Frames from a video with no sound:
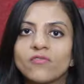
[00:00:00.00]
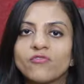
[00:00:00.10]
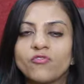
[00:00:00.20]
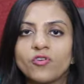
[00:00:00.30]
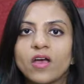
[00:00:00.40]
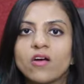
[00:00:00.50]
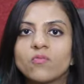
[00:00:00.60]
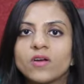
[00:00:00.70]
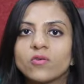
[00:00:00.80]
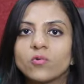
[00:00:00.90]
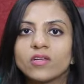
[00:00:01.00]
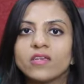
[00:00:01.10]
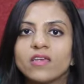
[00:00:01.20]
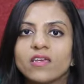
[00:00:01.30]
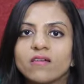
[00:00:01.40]
Well, for now, my
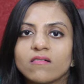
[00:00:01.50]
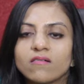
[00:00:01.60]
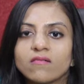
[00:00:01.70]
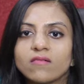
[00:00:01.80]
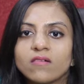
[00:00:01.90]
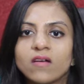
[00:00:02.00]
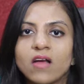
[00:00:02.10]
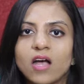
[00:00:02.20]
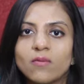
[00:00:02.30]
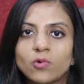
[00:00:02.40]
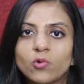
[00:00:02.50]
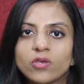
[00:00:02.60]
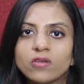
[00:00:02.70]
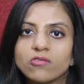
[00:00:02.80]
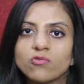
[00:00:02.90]
only, uh, I'm
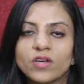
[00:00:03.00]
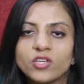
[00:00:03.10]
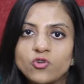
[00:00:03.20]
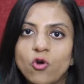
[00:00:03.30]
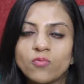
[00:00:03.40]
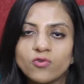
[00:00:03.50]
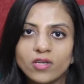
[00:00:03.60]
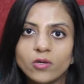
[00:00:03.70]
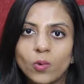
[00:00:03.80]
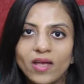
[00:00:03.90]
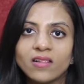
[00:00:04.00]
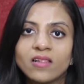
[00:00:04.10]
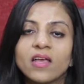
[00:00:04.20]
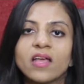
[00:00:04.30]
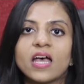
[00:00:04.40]
looking to do my job really
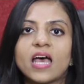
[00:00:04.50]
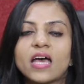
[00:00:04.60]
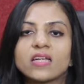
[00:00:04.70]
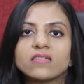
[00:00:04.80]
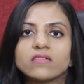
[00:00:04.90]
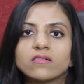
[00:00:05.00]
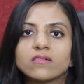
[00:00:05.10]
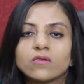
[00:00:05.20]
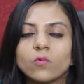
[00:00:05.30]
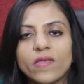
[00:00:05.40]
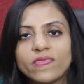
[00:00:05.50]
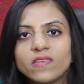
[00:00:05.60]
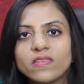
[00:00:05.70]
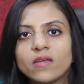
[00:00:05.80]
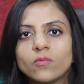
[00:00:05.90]
well. And uh, one
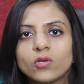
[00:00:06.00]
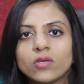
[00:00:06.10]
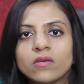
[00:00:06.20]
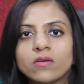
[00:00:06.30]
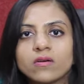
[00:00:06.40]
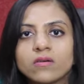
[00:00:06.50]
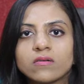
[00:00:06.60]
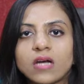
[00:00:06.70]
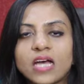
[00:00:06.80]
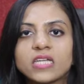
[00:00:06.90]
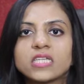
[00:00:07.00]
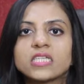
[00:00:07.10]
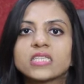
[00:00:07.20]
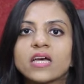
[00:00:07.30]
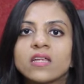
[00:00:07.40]
thing that I'm looking uh, at
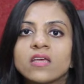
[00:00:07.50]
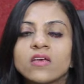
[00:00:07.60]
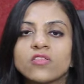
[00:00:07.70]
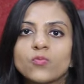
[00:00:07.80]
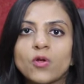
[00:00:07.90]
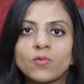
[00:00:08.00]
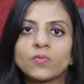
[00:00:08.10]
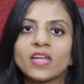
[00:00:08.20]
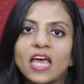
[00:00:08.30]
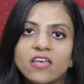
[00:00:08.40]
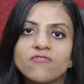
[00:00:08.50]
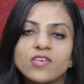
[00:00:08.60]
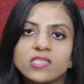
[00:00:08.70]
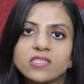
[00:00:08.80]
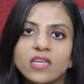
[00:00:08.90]
is that the problem that I
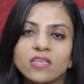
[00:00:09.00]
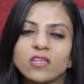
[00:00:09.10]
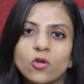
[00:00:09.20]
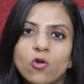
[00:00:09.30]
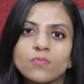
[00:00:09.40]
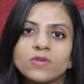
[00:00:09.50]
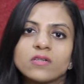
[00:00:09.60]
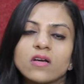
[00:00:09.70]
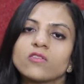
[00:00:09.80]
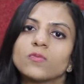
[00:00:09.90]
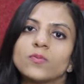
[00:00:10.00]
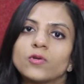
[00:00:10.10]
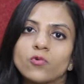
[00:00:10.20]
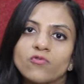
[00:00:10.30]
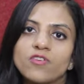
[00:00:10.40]
face in getting an allotment, other
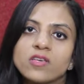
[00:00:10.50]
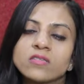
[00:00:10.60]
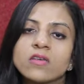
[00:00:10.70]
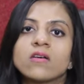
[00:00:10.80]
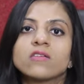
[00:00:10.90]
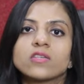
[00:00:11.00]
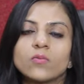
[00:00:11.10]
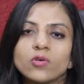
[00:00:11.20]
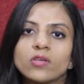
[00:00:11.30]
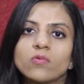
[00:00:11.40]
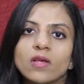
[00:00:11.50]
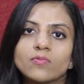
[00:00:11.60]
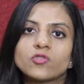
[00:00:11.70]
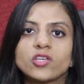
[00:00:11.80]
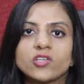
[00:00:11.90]
people don't face. So I'm looking to
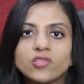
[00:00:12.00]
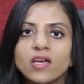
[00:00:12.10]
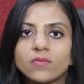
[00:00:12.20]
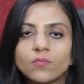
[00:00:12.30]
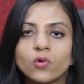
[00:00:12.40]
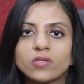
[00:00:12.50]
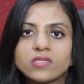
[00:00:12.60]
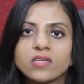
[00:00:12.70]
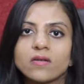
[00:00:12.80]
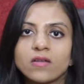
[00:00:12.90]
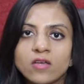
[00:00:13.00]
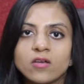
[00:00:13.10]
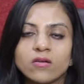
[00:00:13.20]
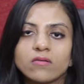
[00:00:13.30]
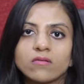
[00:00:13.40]
help change that policy and
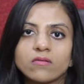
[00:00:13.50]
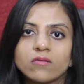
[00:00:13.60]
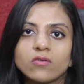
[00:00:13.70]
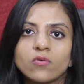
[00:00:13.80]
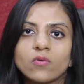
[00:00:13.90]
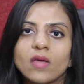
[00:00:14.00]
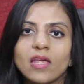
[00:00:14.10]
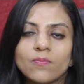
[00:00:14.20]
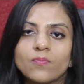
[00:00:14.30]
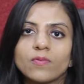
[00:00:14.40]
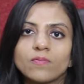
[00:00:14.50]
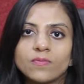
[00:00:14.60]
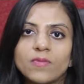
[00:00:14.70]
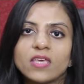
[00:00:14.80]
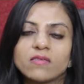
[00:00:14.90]
uh, you know, help
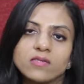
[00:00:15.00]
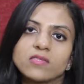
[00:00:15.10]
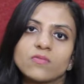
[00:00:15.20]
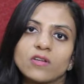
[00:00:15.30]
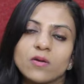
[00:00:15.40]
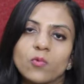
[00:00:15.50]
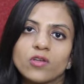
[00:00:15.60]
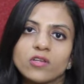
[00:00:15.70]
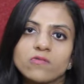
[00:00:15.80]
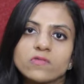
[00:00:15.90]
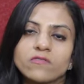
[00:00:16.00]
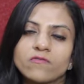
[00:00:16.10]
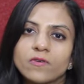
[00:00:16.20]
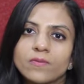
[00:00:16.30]
make the system a little more inclusive.